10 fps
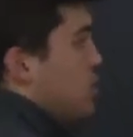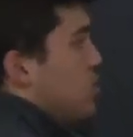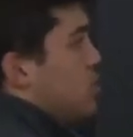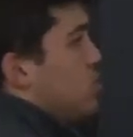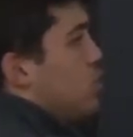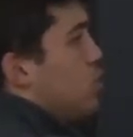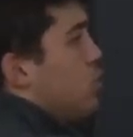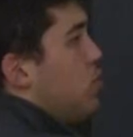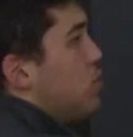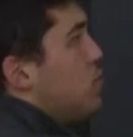
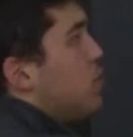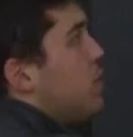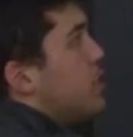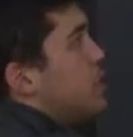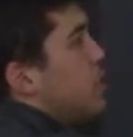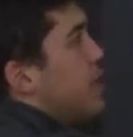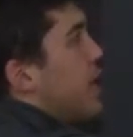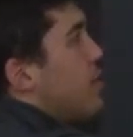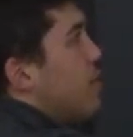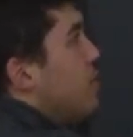So instead of
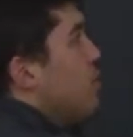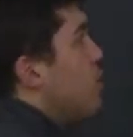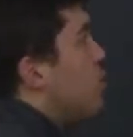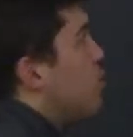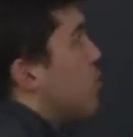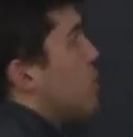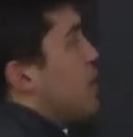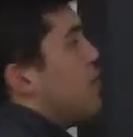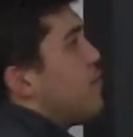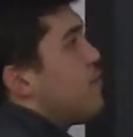gamma,
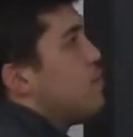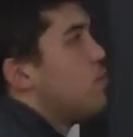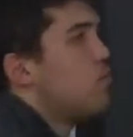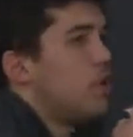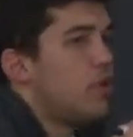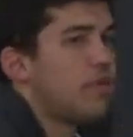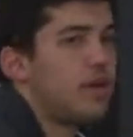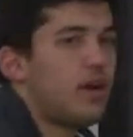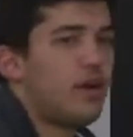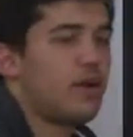if we know that
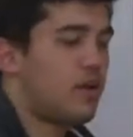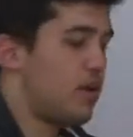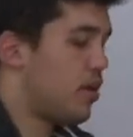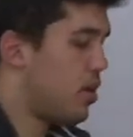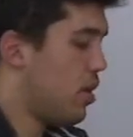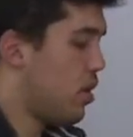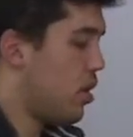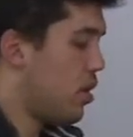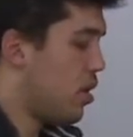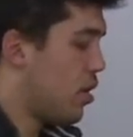our
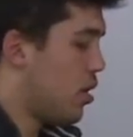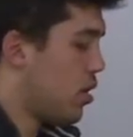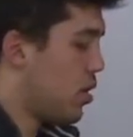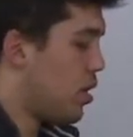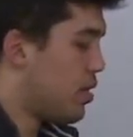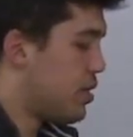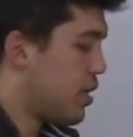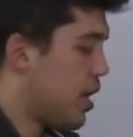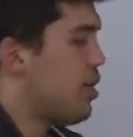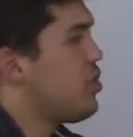
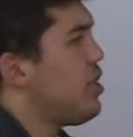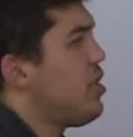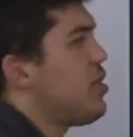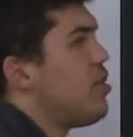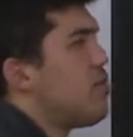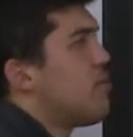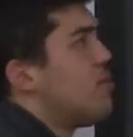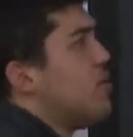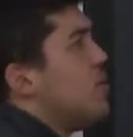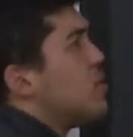context, actually, no.
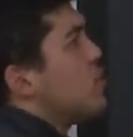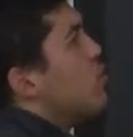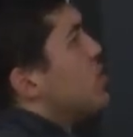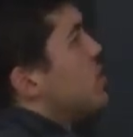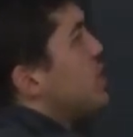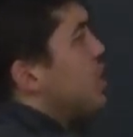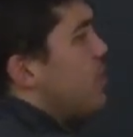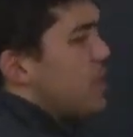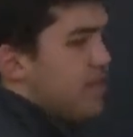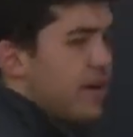So we're still going to be
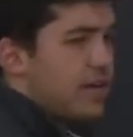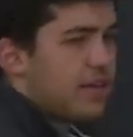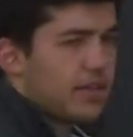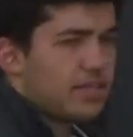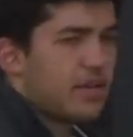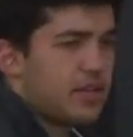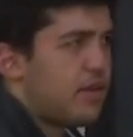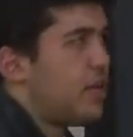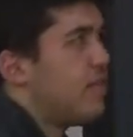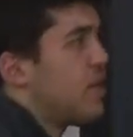defining this under a
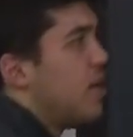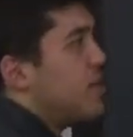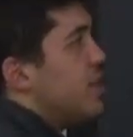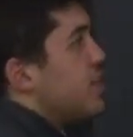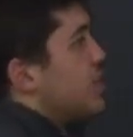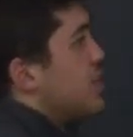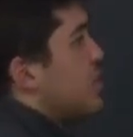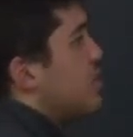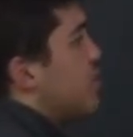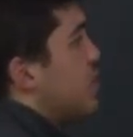given context,
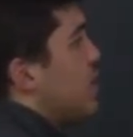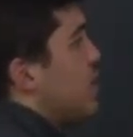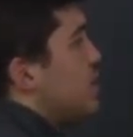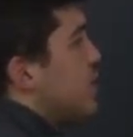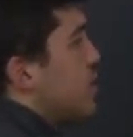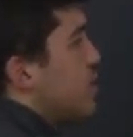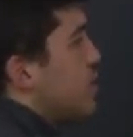just for clarity's sake.